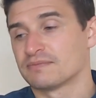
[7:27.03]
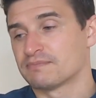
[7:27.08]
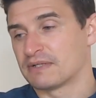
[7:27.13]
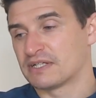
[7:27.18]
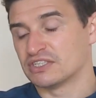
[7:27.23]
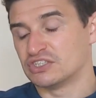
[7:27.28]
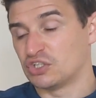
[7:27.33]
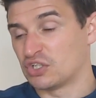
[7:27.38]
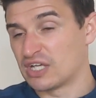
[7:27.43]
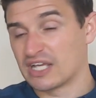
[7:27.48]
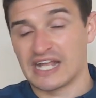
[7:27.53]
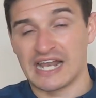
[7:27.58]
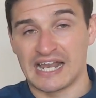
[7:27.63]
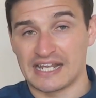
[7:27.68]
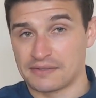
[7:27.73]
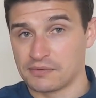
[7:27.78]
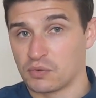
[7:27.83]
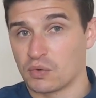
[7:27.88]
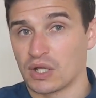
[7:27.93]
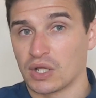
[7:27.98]
because you could
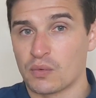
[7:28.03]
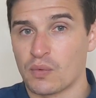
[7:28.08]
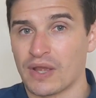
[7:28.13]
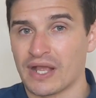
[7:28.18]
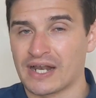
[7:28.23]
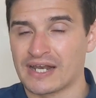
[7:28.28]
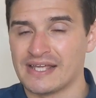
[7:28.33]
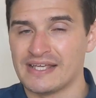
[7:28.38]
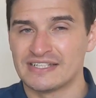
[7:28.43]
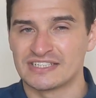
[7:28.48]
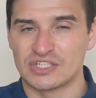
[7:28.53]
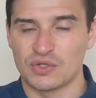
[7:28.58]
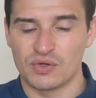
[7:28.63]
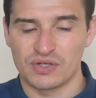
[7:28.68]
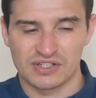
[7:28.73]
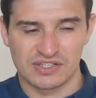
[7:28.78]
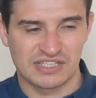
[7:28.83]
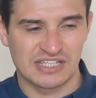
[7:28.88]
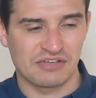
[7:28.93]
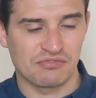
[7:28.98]
collect them quite quickly, so
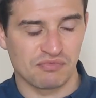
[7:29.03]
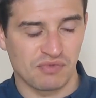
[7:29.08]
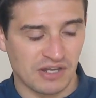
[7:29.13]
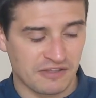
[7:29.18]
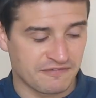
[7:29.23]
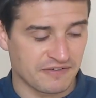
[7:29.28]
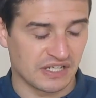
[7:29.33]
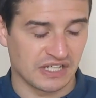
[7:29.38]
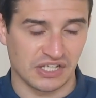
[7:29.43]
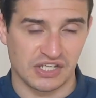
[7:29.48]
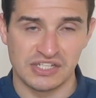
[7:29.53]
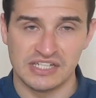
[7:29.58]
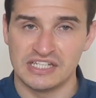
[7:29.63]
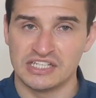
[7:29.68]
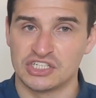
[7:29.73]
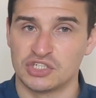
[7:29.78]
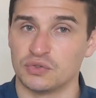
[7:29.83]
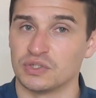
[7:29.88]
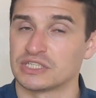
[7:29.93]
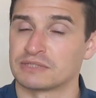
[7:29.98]
it didn't really feel like you
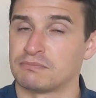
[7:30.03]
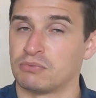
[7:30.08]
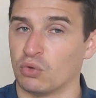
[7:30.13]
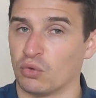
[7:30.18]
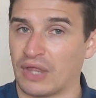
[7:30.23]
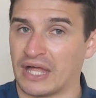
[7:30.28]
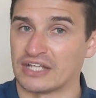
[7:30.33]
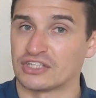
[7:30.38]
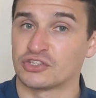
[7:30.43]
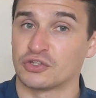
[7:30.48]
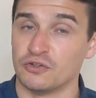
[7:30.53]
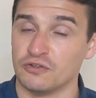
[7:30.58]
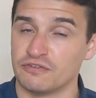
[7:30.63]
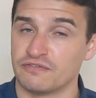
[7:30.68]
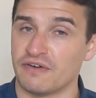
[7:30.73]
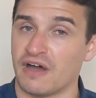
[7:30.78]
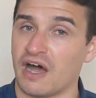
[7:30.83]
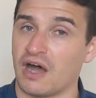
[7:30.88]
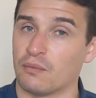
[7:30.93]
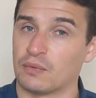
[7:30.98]
needed to explore that too
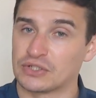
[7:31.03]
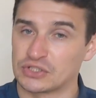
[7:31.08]
far,